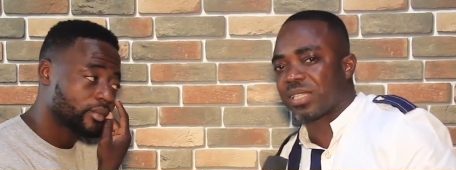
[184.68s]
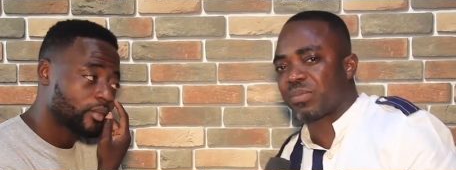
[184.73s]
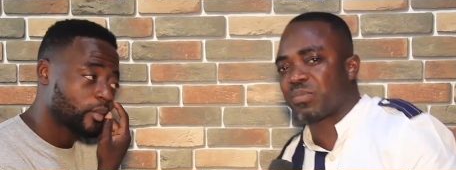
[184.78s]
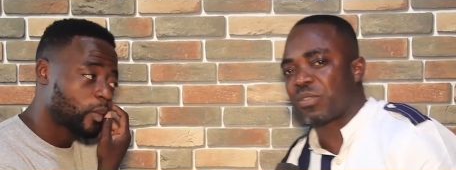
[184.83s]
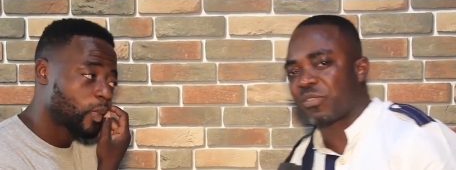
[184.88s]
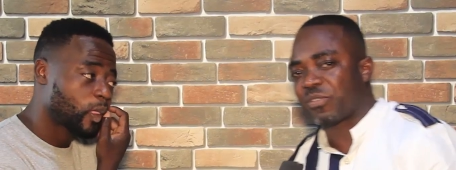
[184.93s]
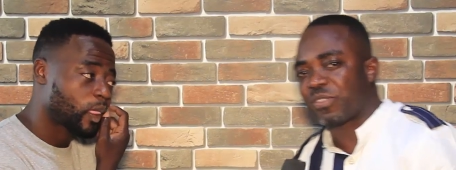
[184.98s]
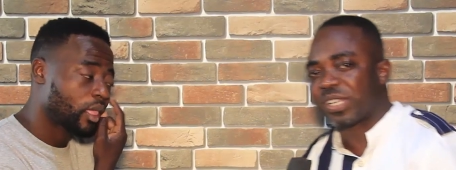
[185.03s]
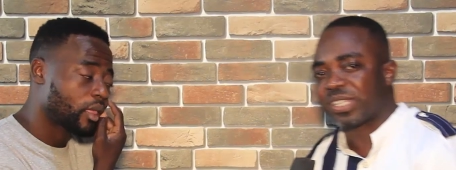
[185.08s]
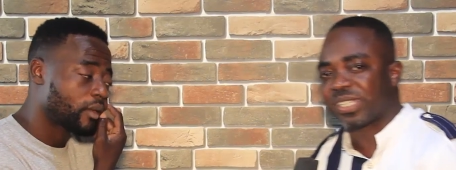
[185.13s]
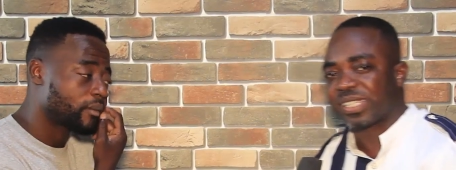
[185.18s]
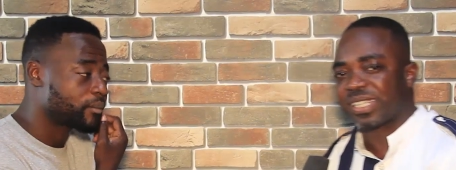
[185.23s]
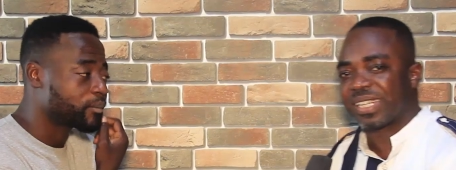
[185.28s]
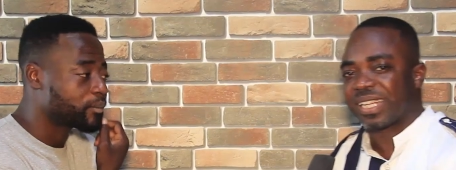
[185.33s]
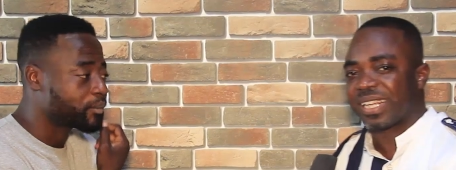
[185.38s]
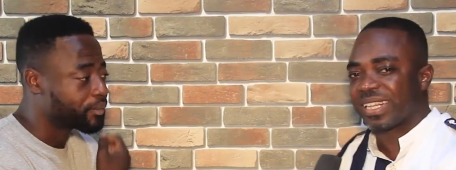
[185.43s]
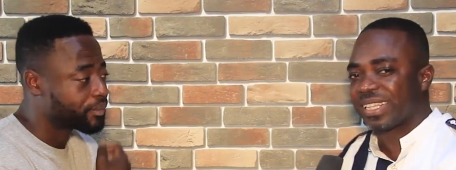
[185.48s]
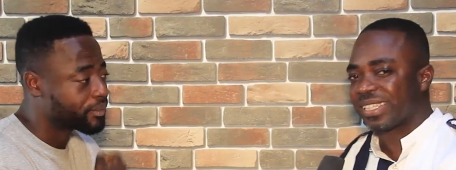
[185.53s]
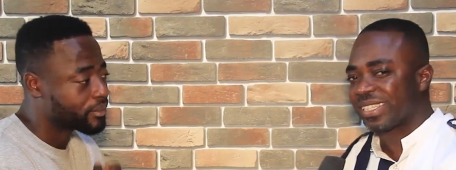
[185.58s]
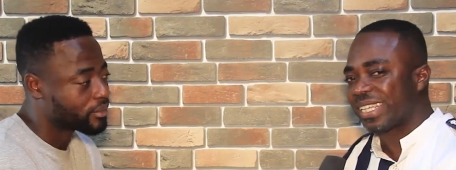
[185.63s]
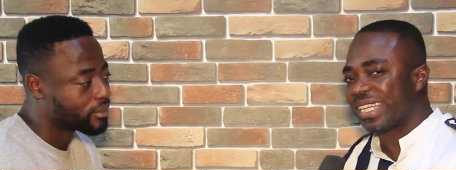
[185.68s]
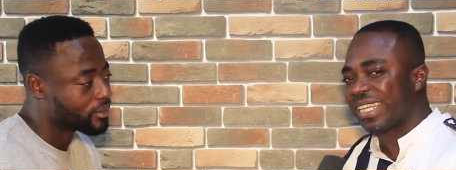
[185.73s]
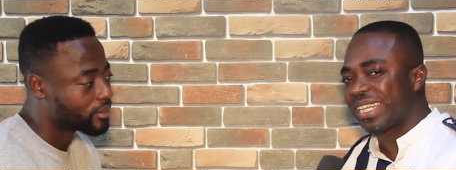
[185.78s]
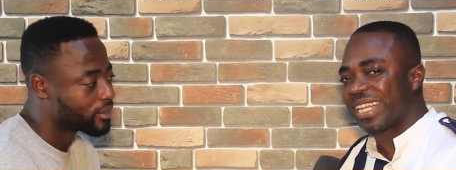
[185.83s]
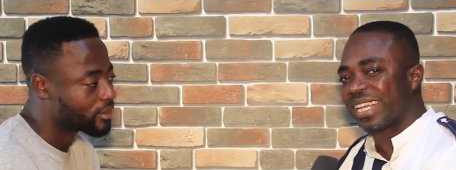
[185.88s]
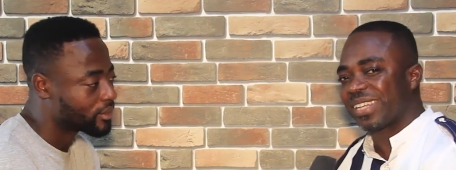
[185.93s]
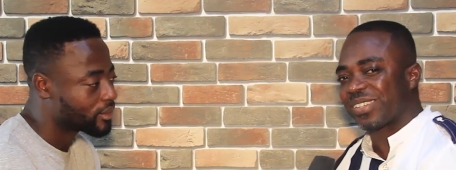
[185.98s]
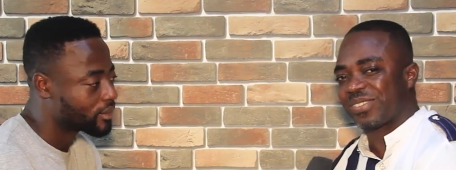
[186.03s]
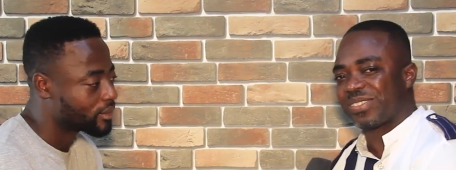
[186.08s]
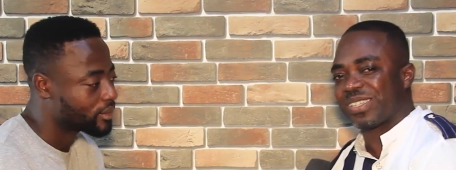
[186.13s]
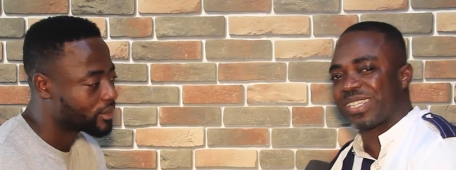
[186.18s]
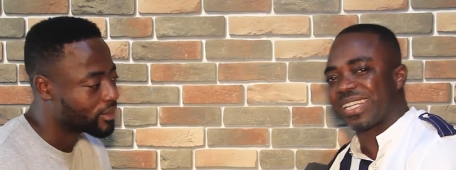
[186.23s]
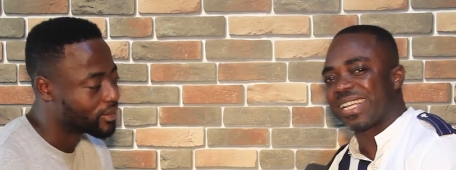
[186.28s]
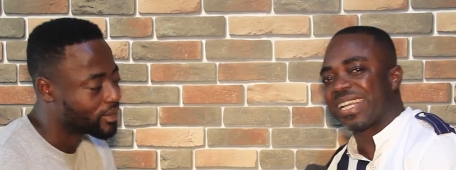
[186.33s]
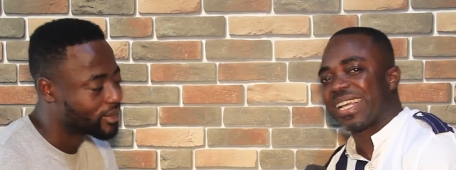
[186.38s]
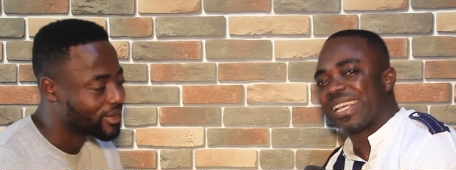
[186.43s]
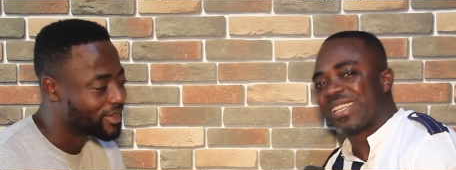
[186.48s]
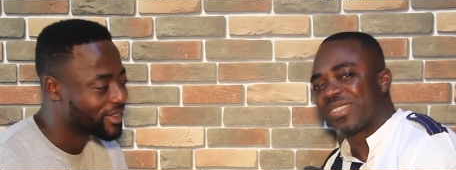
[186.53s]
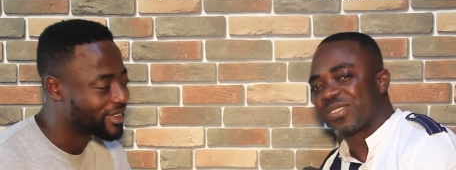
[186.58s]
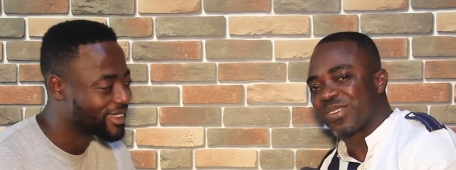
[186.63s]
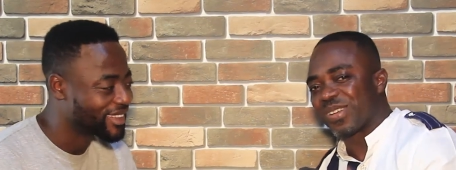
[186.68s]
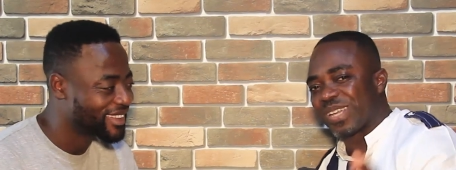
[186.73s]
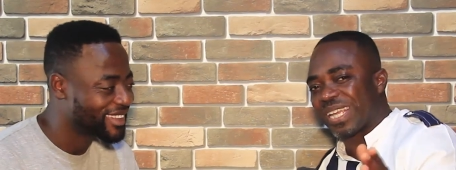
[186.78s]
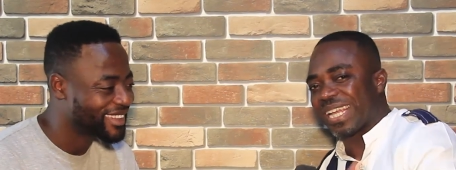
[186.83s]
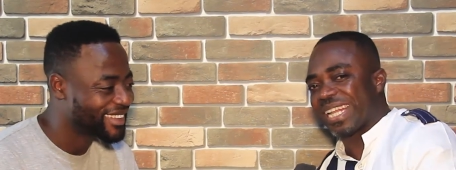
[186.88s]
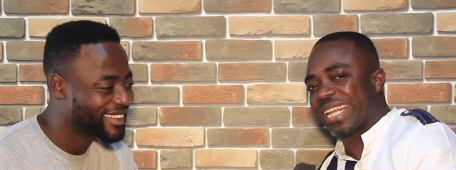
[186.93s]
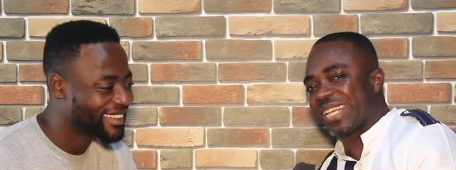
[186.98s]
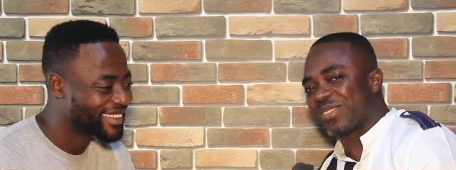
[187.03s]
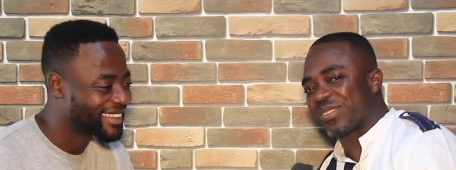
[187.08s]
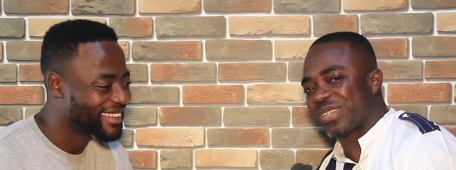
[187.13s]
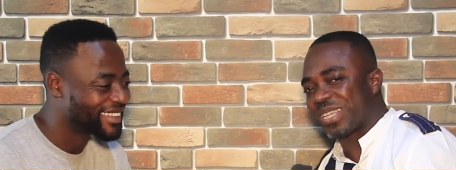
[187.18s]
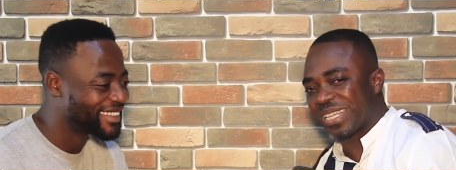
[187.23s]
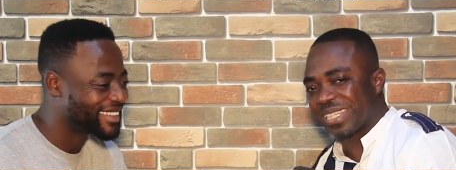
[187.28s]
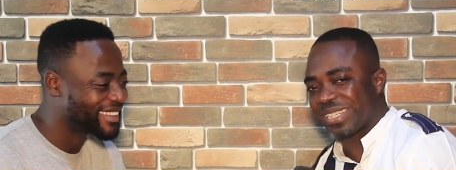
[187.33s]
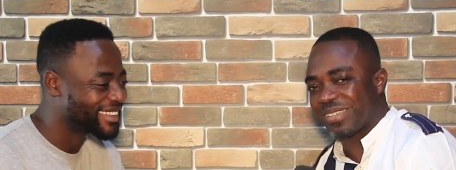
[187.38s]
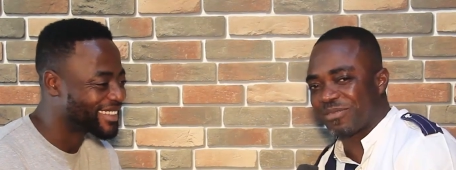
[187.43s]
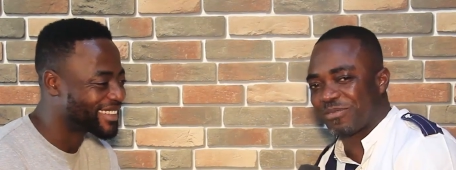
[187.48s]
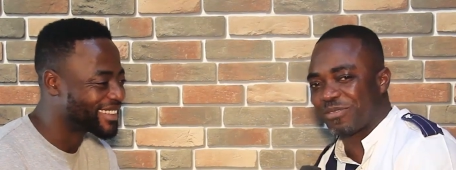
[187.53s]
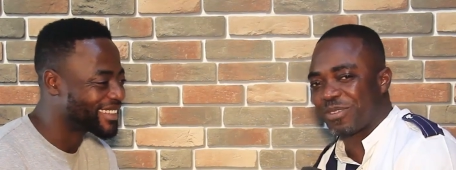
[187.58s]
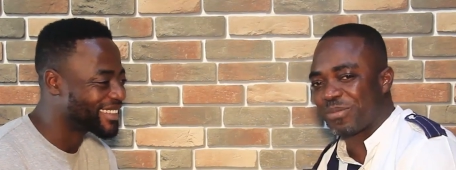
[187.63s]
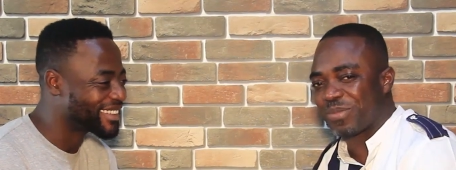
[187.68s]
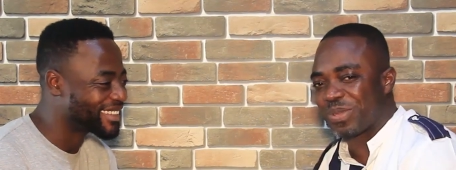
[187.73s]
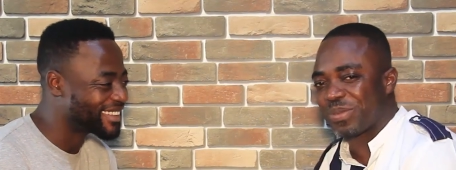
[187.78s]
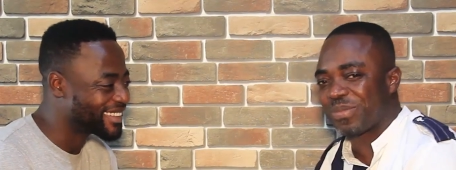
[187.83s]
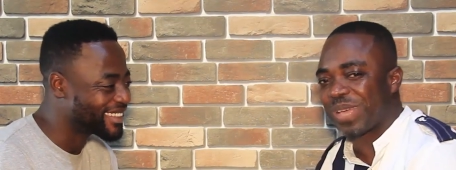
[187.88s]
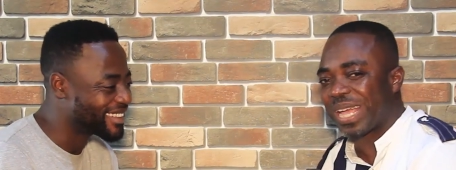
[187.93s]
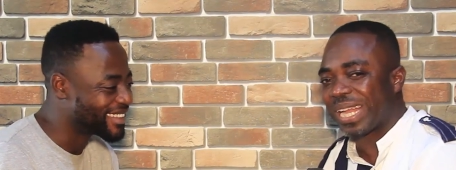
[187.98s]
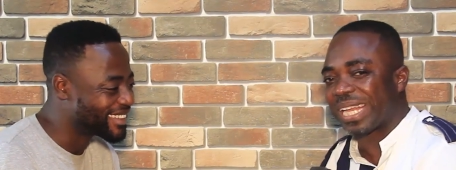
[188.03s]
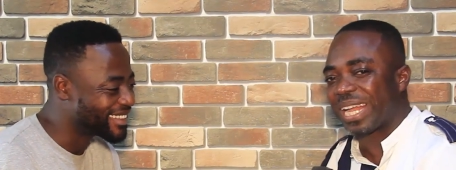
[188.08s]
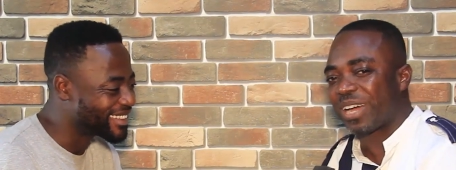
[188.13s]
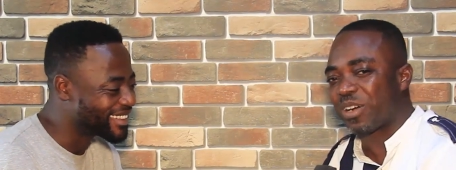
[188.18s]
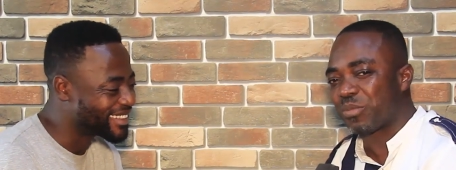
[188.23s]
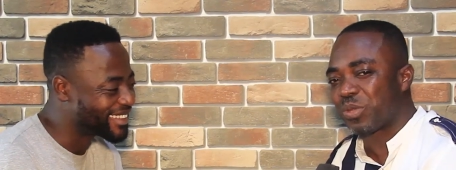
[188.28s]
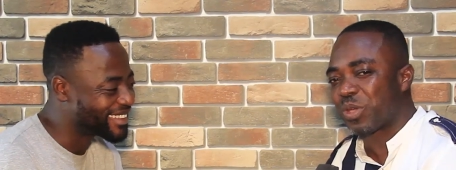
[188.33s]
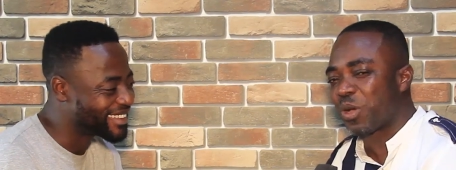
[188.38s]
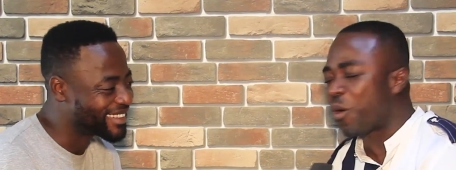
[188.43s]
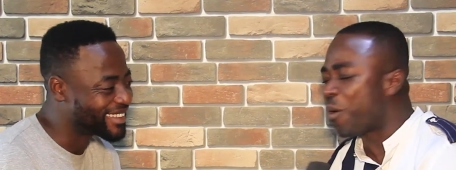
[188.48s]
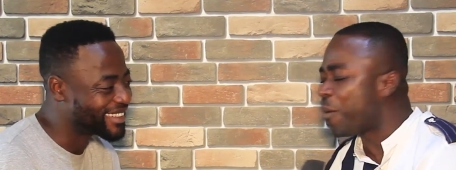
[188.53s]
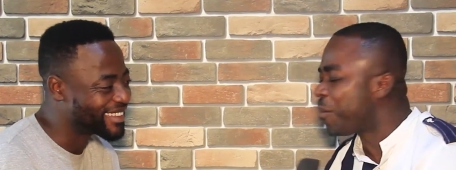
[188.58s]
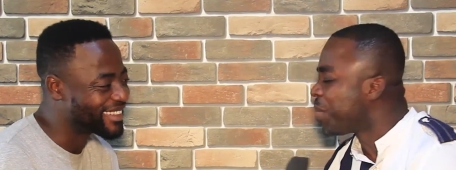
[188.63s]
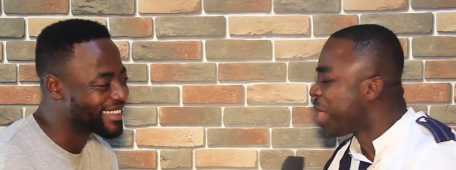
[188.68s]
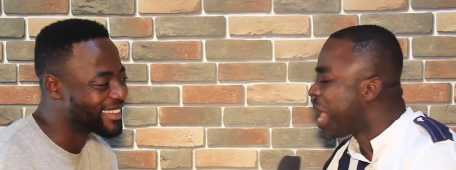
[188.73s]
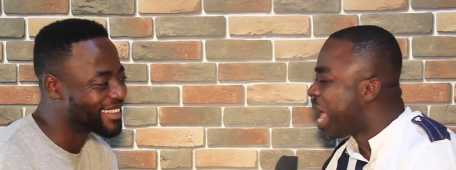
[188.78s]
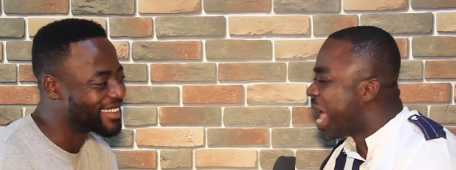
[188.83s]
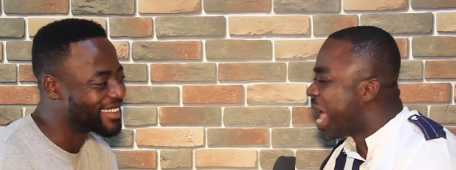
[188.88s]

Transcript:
Speaker 1: his profession and his industry. So get education from him, and that'll be all.